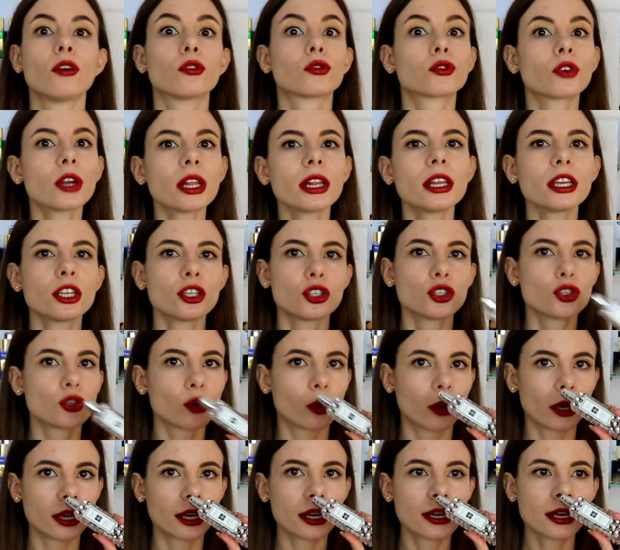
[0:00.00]
really
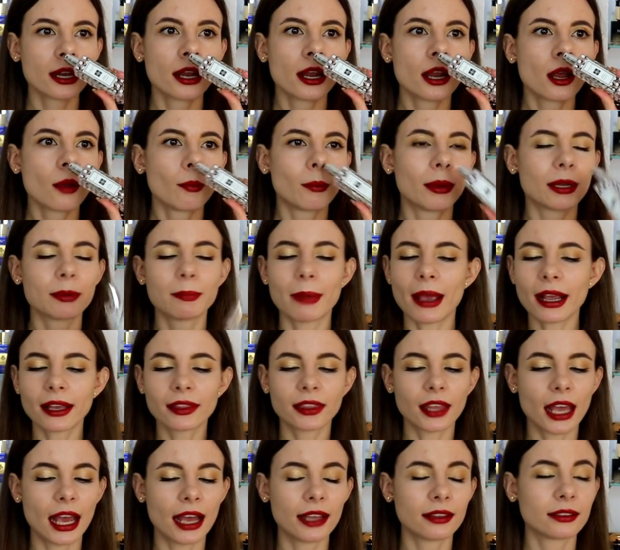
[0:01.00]
enjoyed it, But back
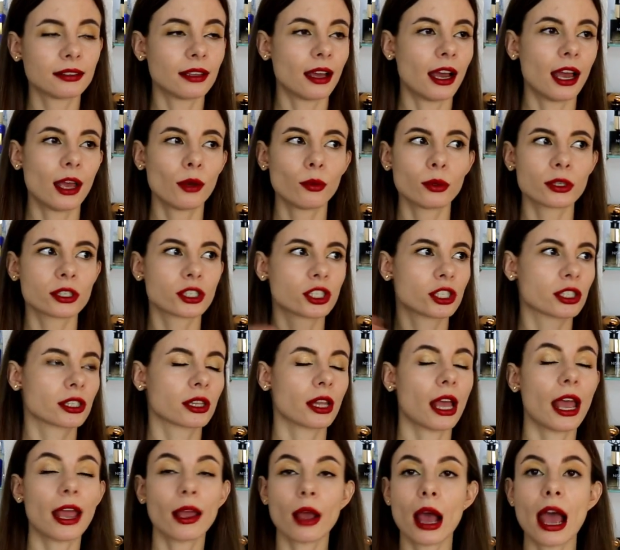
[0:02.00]
then I
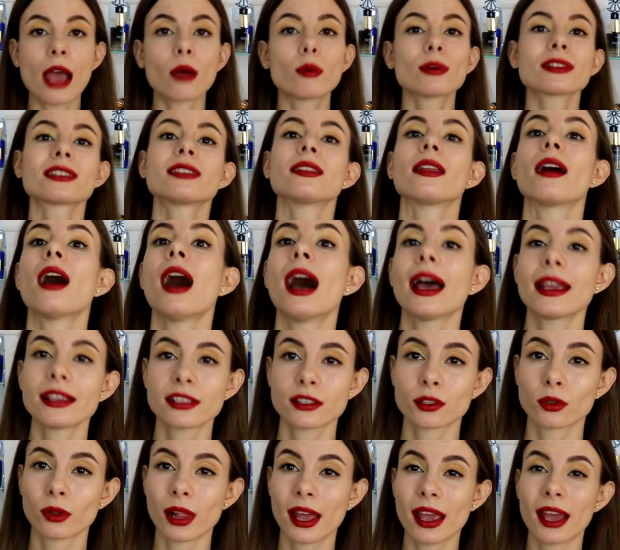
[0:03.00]
was in high
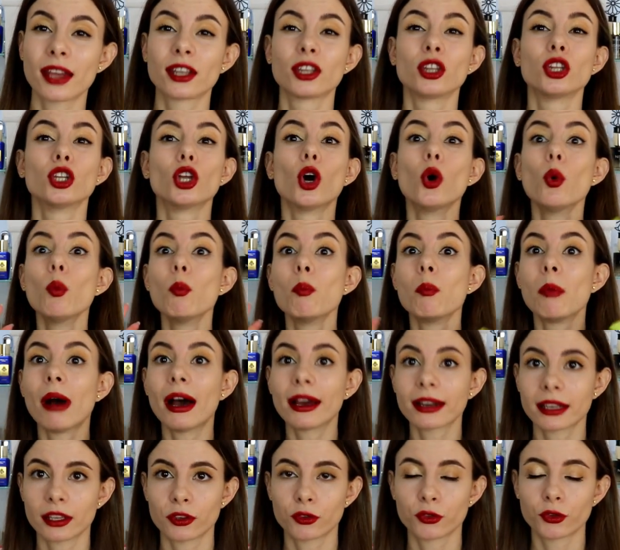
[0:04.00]
school, I had no
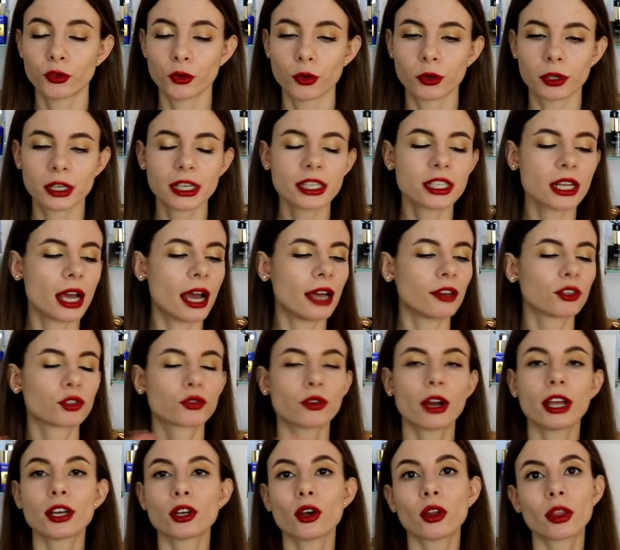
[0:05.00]
money for it. I
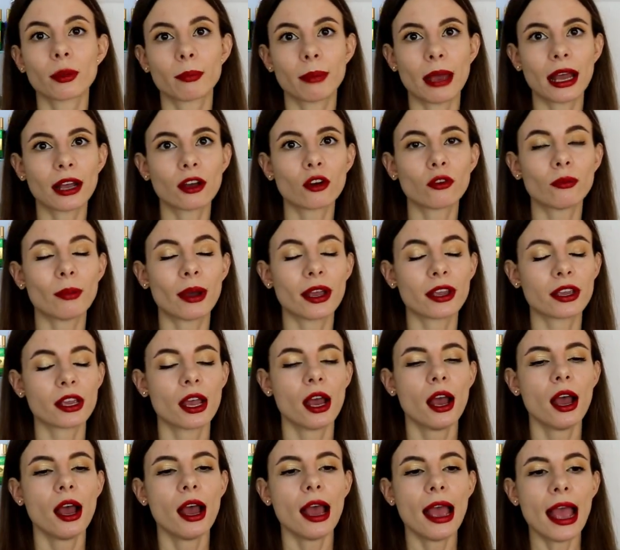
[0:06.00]
tried on the back of my
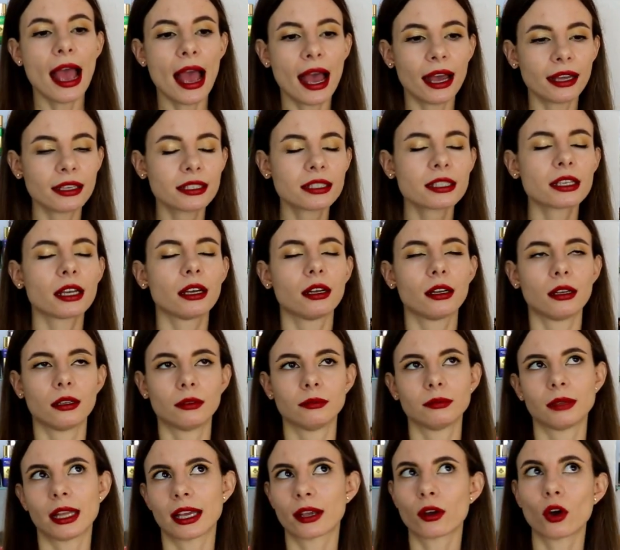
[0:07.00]
hand,
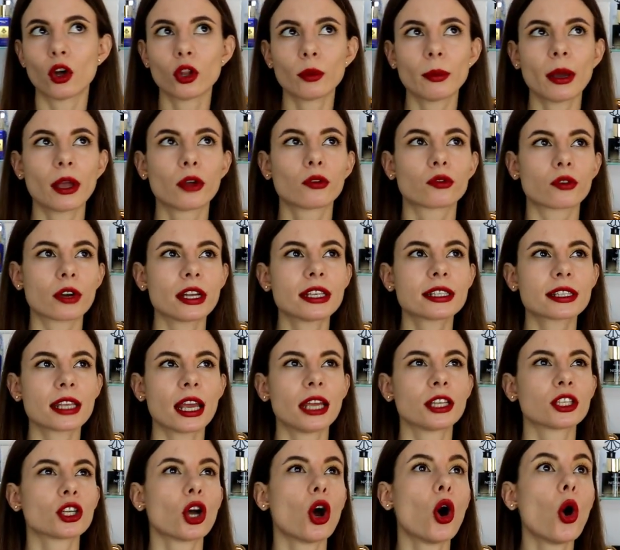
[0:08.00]
like on my wrist,
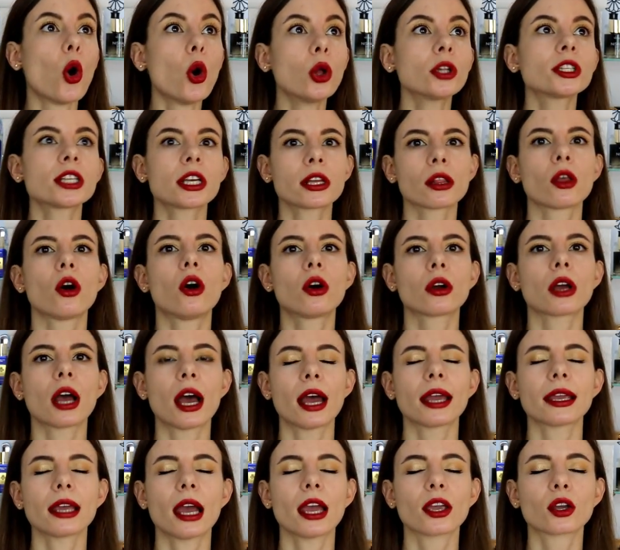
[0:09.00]
and all day long
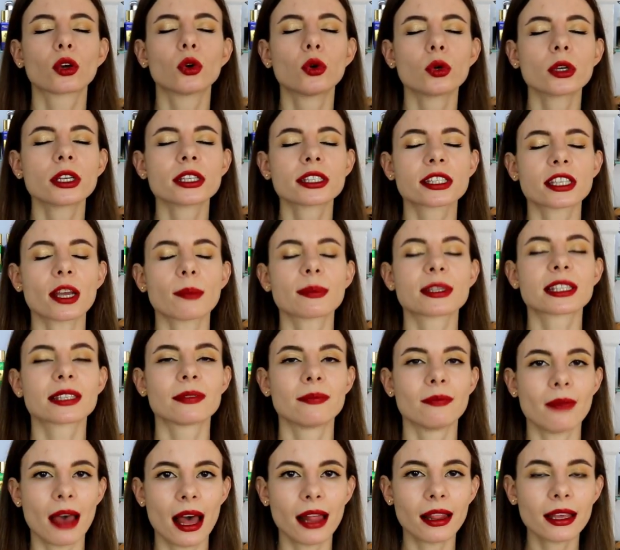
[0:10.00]
I couldn't stop
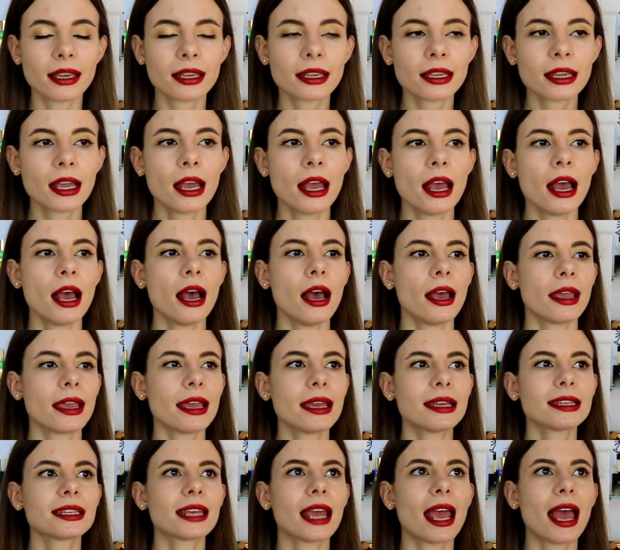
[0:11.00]
smelling
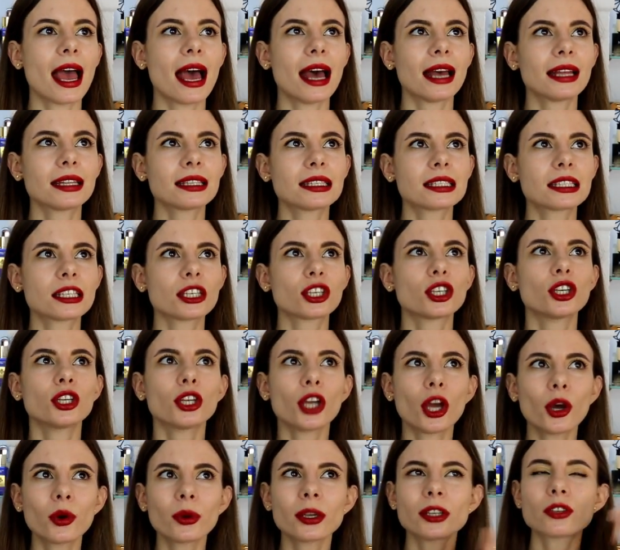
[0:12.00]
it. And you
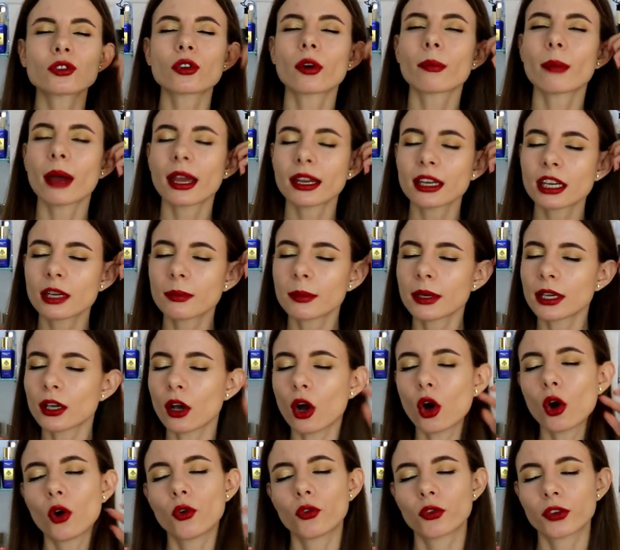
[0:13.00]
know, it reminded me
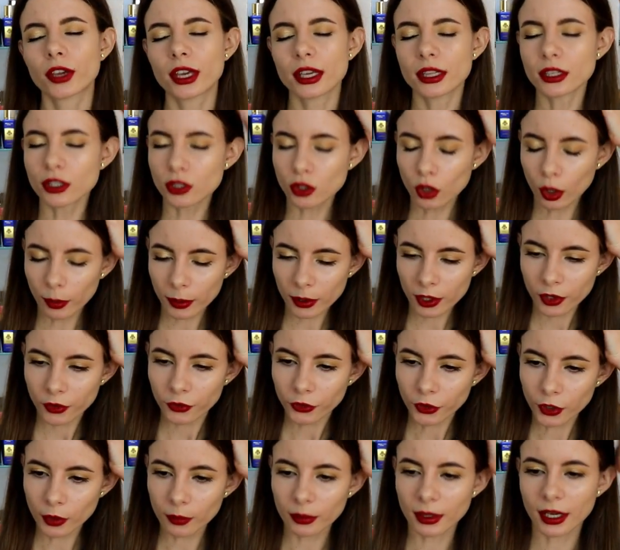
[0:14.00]
of Kinzo
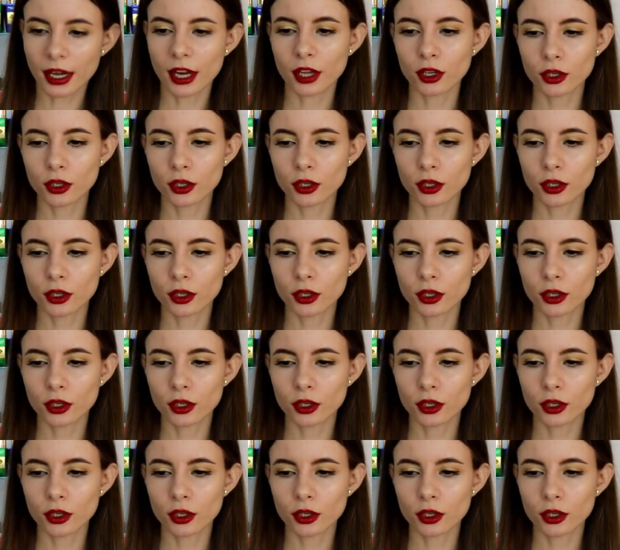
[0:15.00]
perfume that I